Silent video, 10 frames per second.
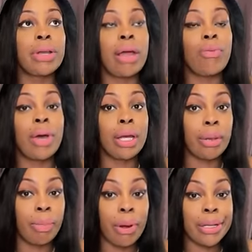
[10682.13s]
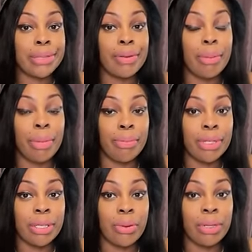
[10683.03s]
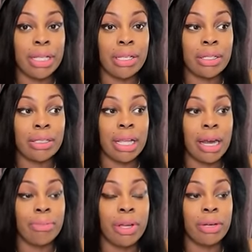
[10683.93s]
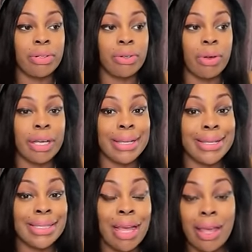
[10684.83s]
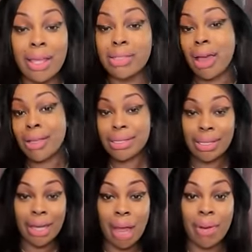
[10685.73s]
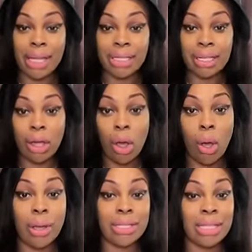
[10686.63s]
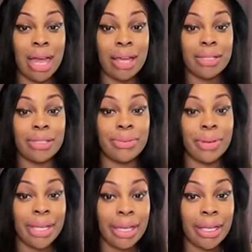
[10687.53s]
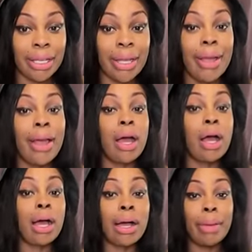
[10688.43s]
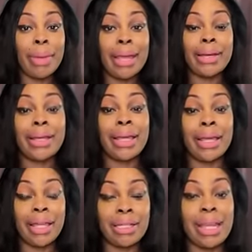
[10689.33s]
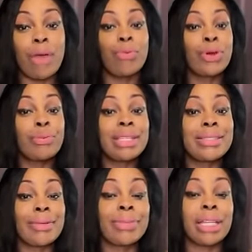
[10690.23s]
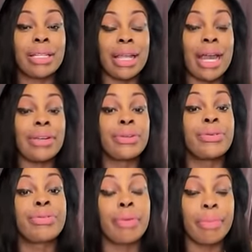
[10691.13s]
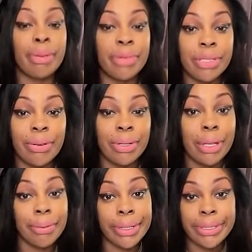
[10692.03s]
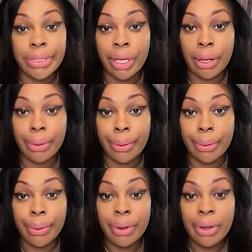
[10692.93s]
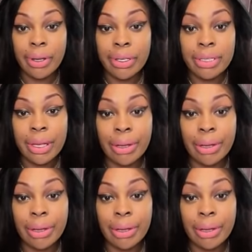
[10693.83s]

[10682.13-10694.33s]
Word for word: that one of the perks for the members only that I'm going to do on this is y'all seen how I did the all signs reading. Um, at the end, that will be something that I do for members only on this channel. So,